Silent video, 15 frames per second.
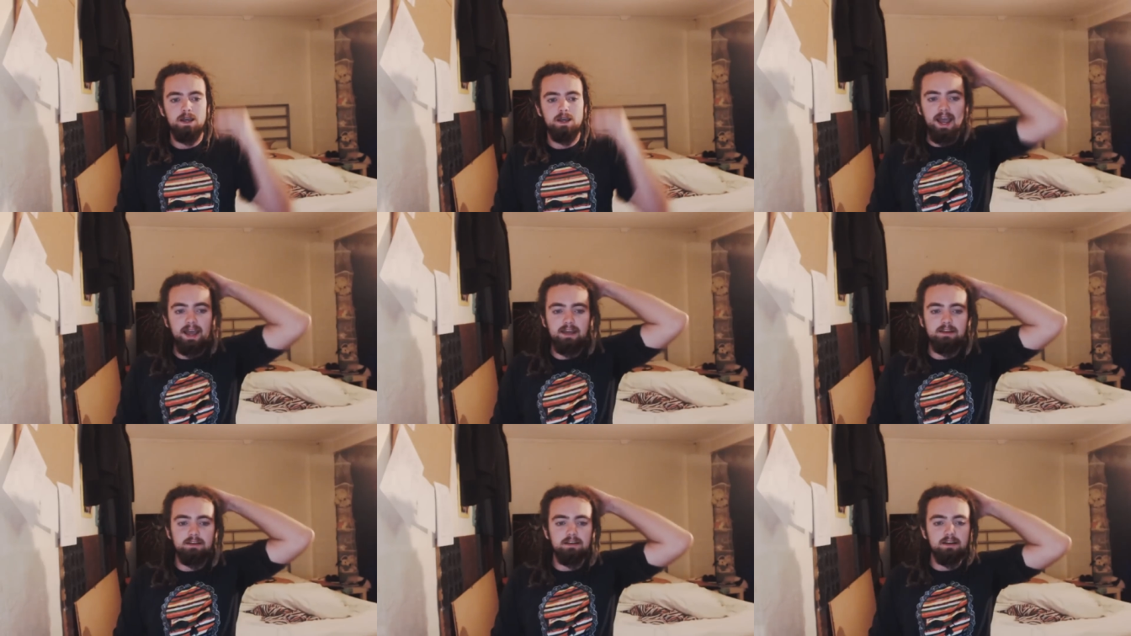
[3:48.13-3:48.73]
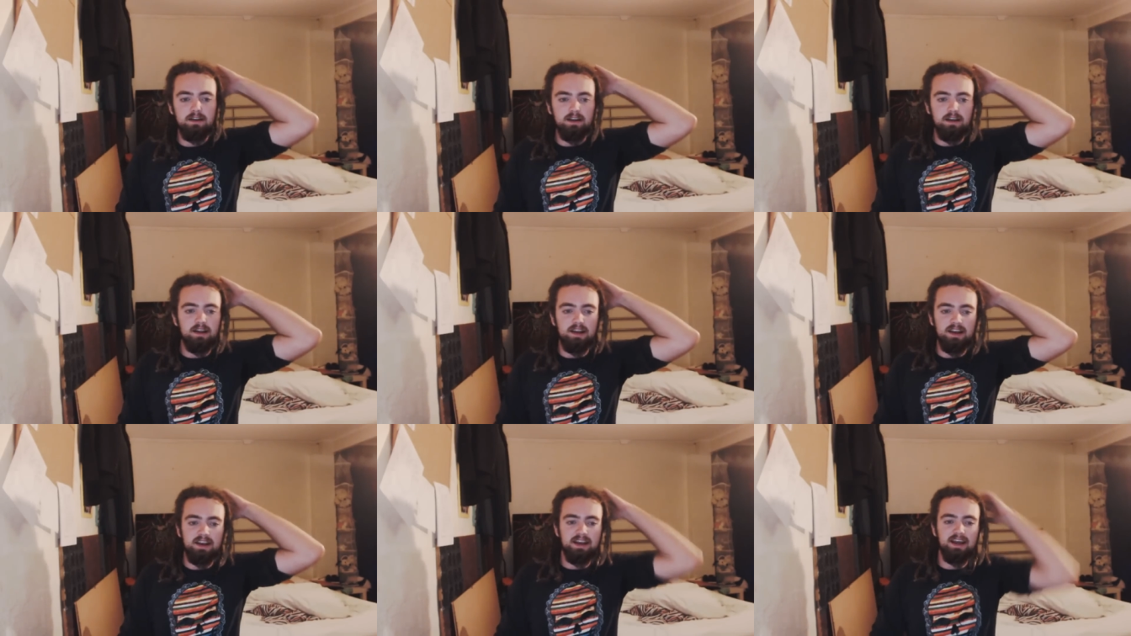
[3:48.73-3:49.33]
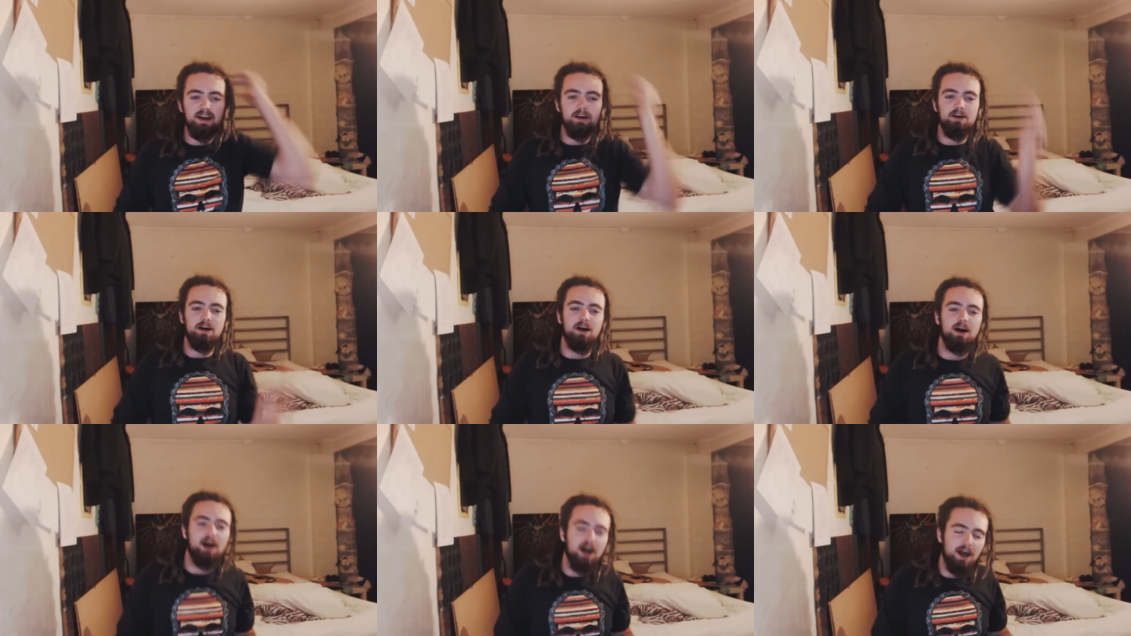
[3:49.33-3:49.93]
And now,
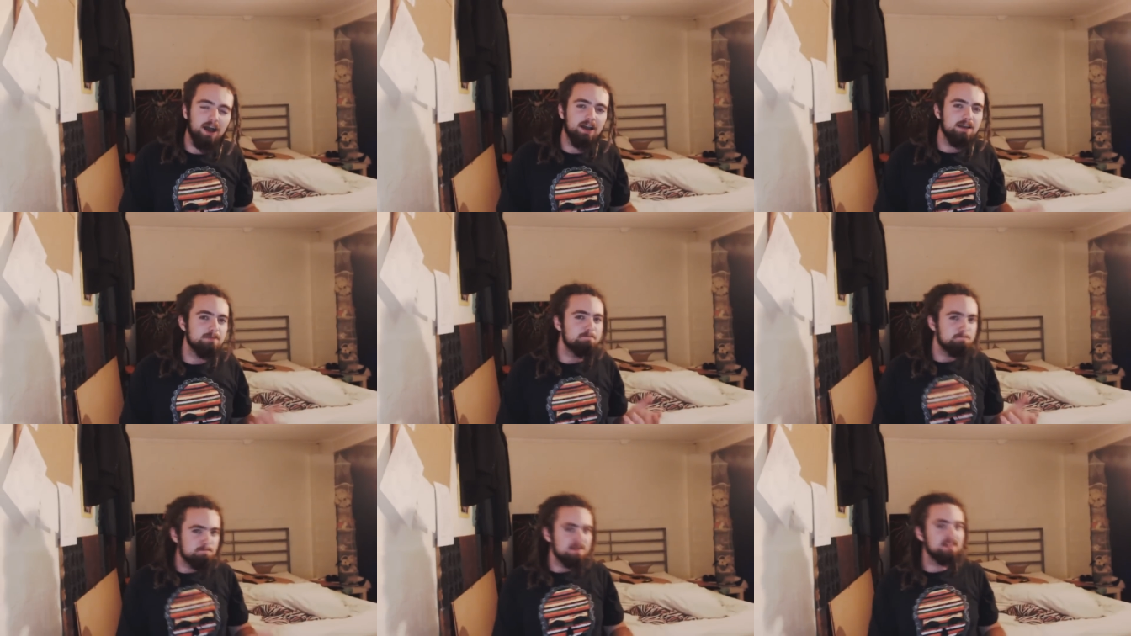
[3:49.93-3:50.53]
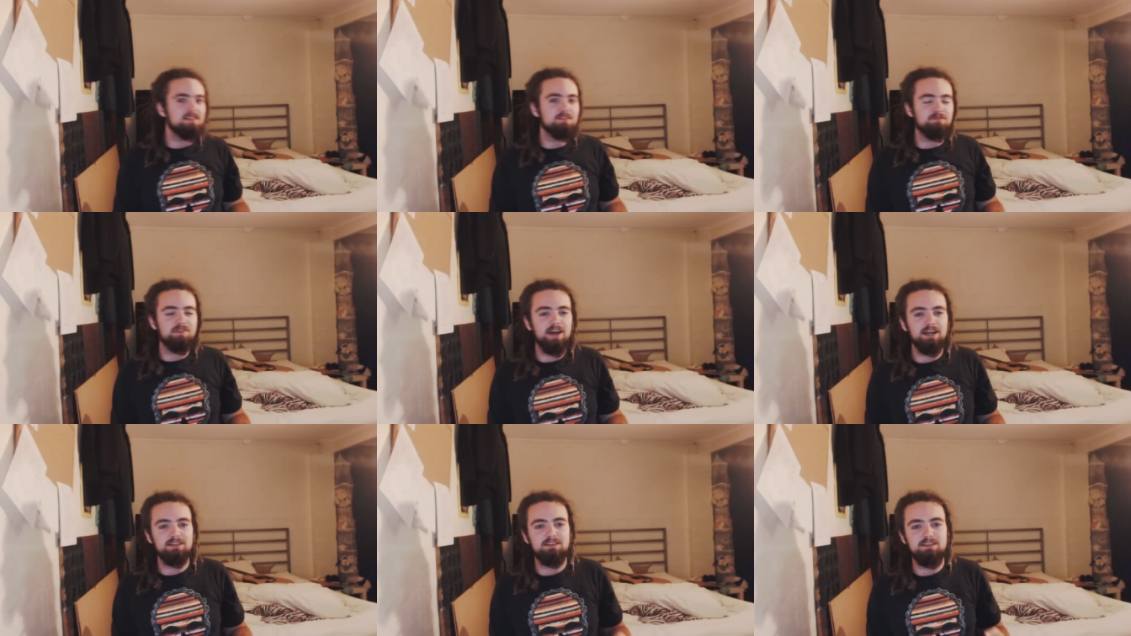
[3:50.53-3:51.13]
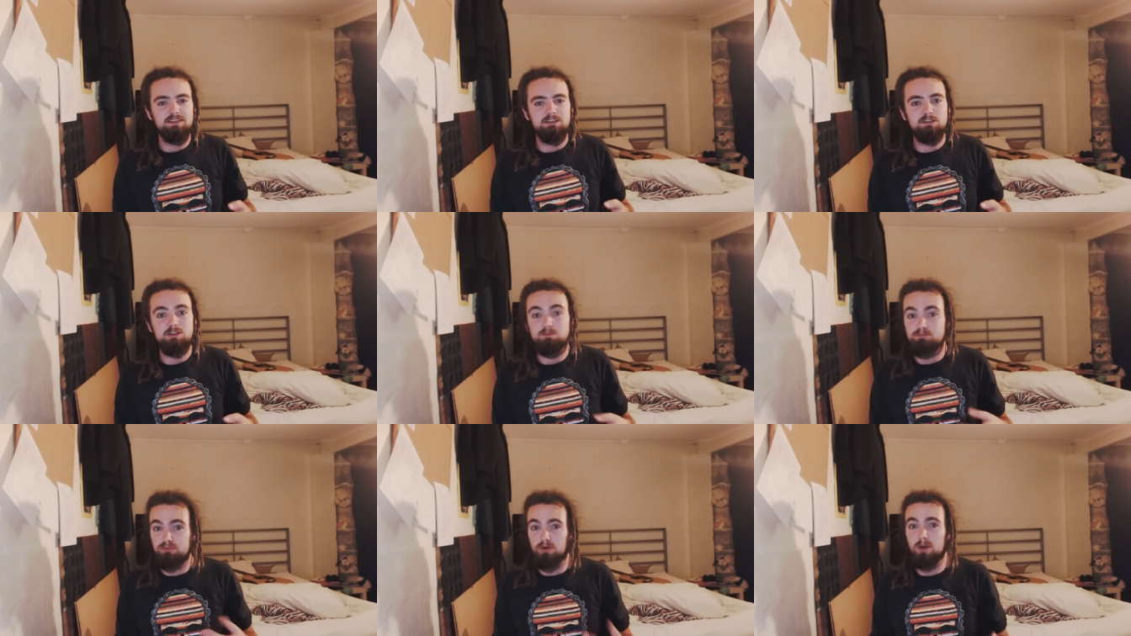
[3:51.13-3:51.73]
I admit the fact that this
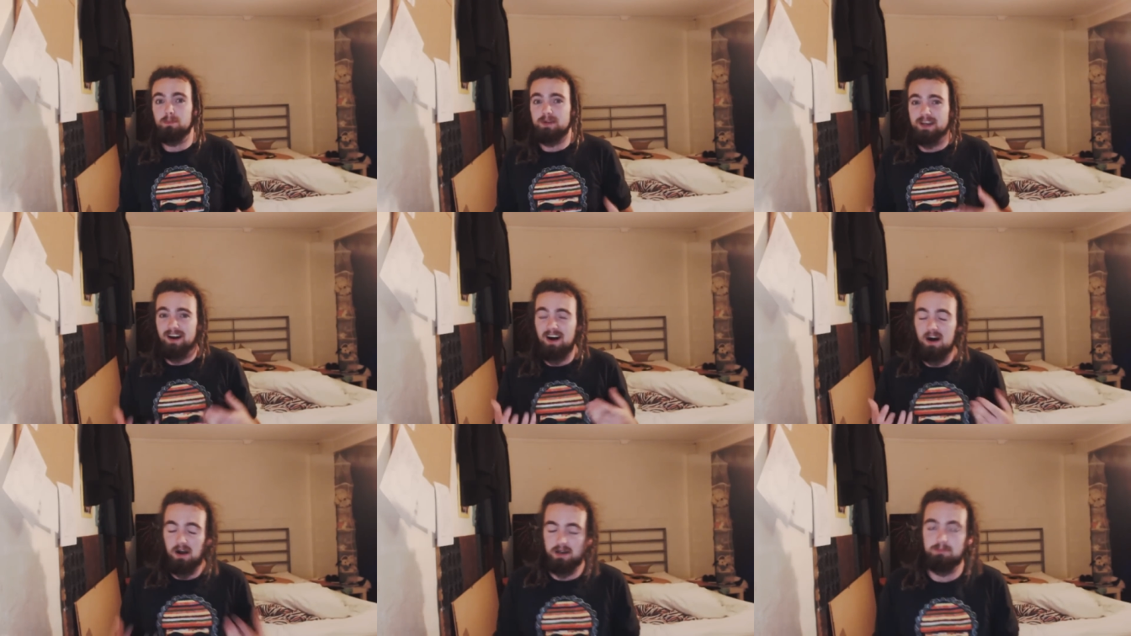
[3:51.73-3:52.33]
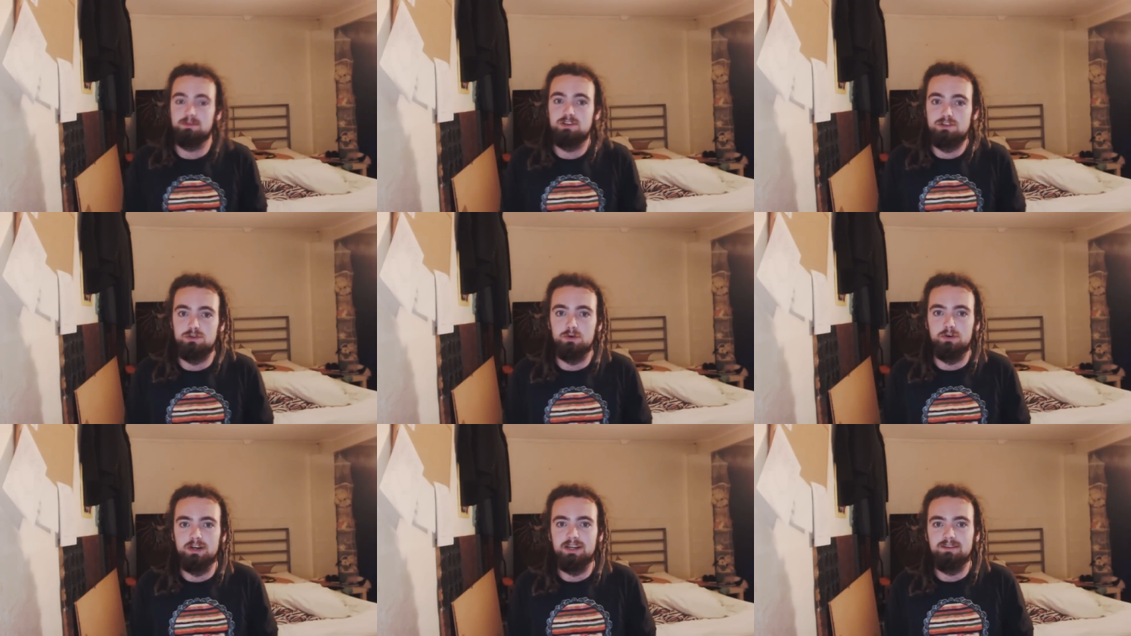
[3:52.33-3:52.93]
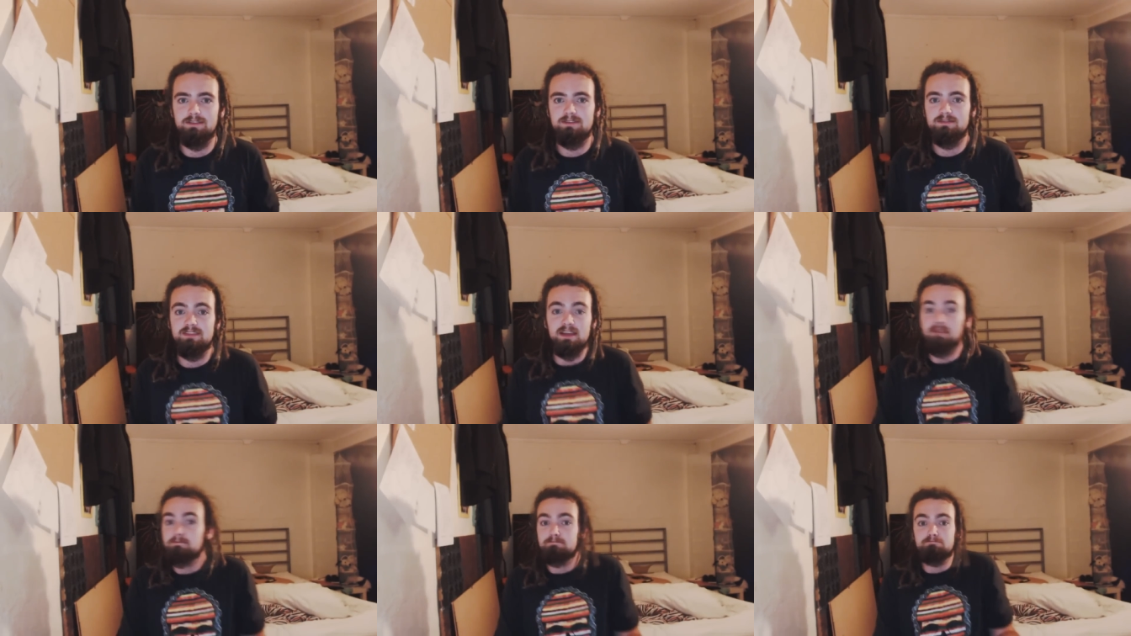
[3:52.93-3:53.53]
is probably a hyped story,
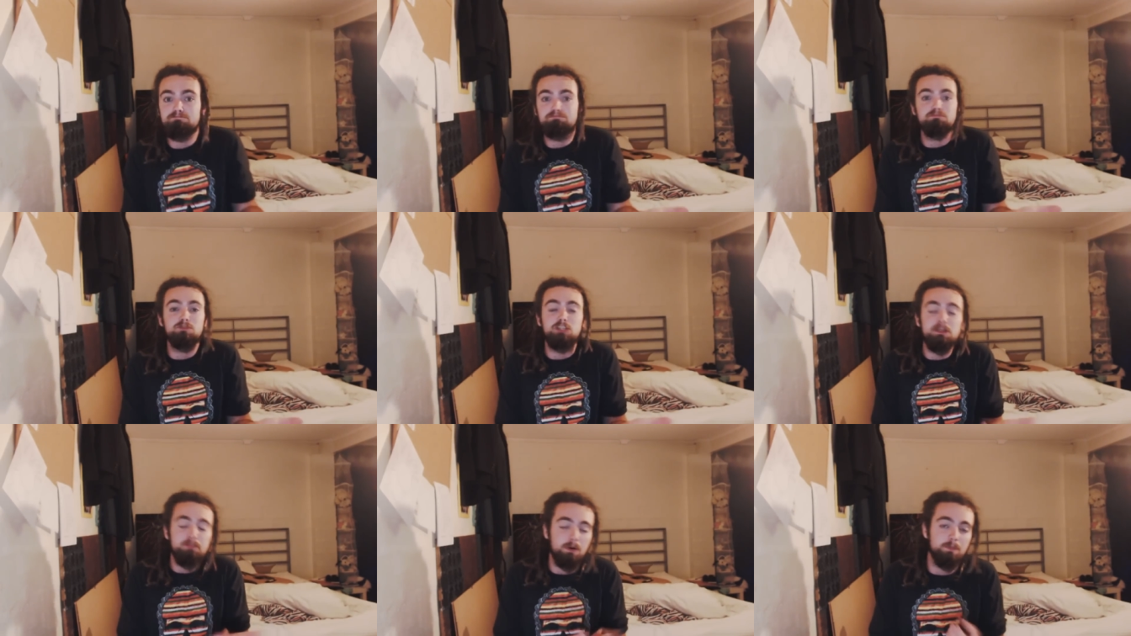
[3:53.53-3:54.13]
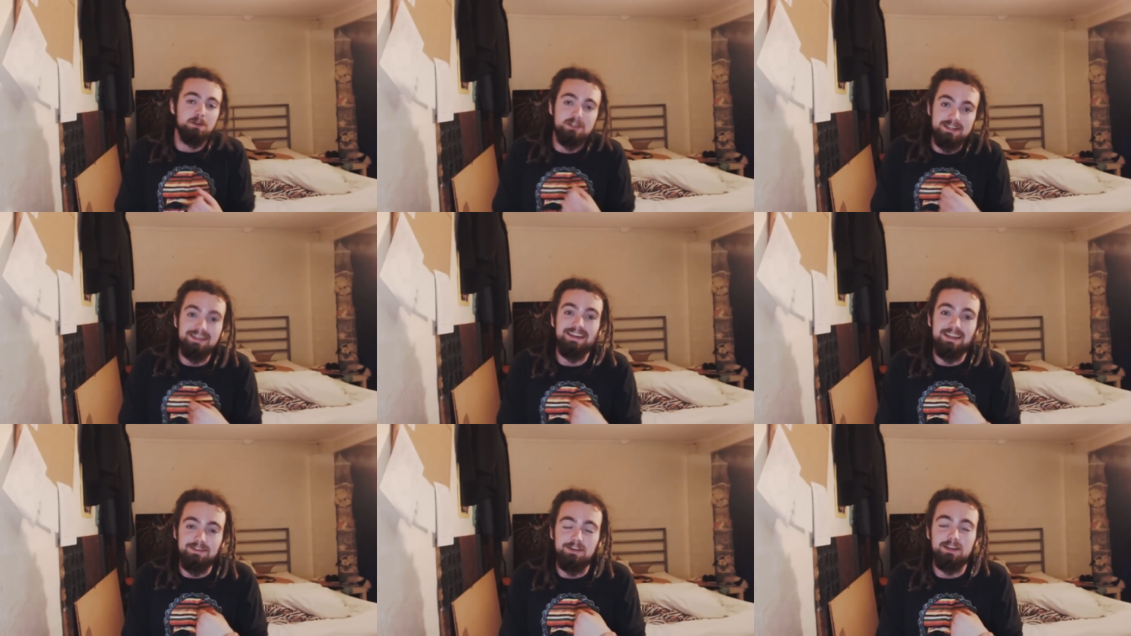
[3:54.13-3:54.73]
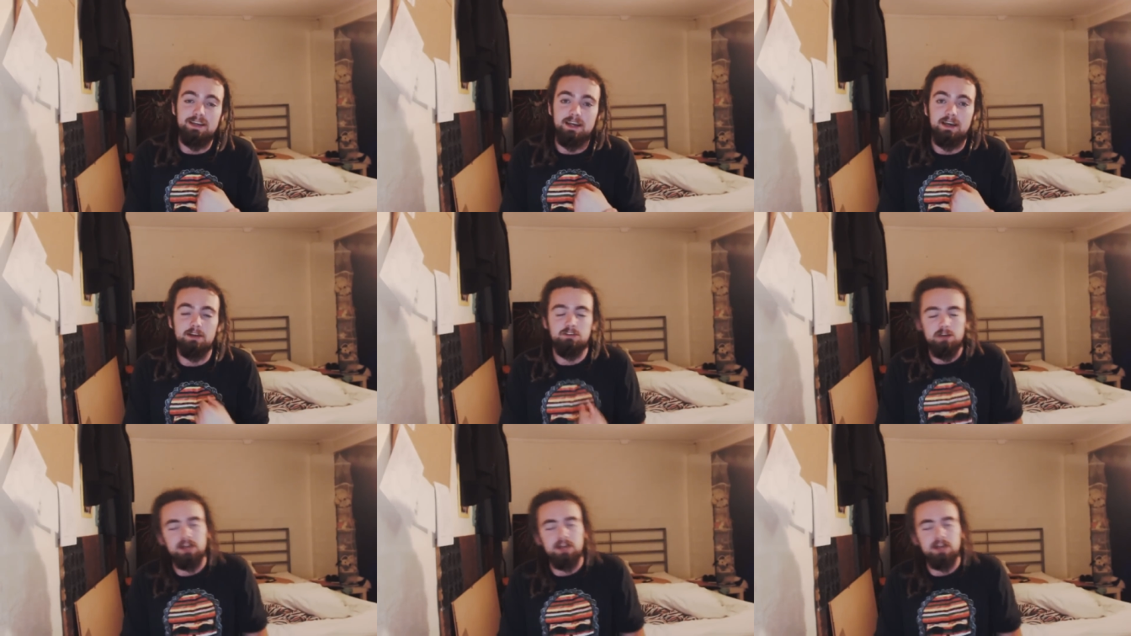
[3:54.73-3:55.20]
that she probably didn't even care.